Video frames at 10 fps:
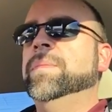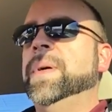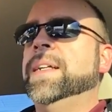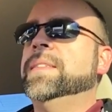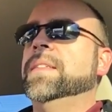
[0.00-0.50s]

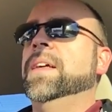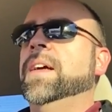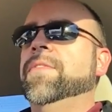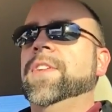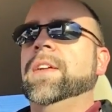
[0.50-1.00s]
But
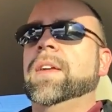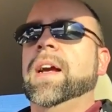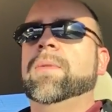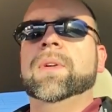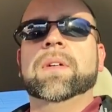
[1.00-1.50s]
I figured
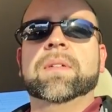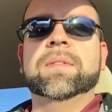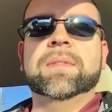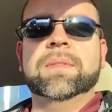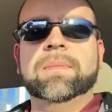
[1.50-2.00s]
I will
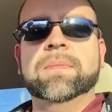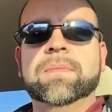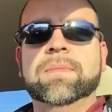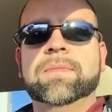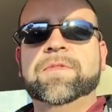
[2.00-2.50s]

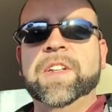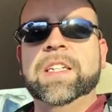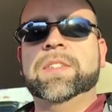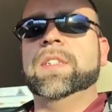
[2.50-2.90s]
finish